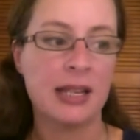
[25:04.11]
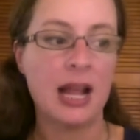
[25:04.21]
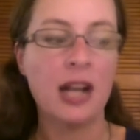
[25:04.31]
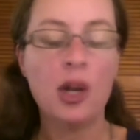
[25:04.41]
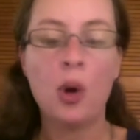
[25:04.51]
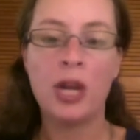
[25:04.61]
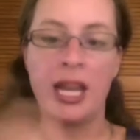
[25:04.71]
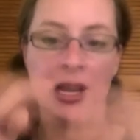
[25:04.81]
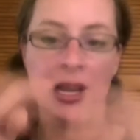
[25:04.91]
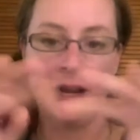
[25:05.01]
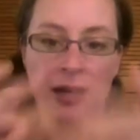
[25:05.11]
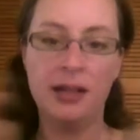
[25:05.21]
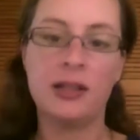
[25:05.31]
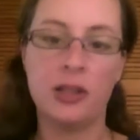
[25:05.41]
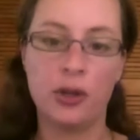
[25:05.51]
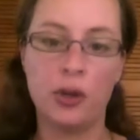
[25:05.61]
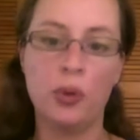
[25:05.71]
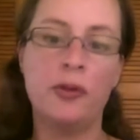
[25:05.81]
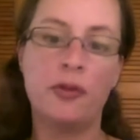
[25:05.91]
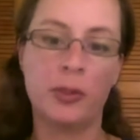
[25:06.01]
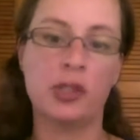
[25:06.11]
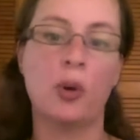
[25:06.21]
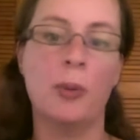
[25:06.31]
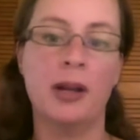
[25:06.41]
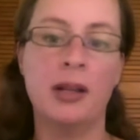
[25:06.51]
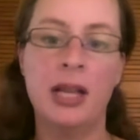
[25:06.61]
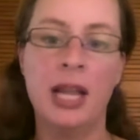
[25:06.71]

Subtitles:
unhooking the good from the trauma,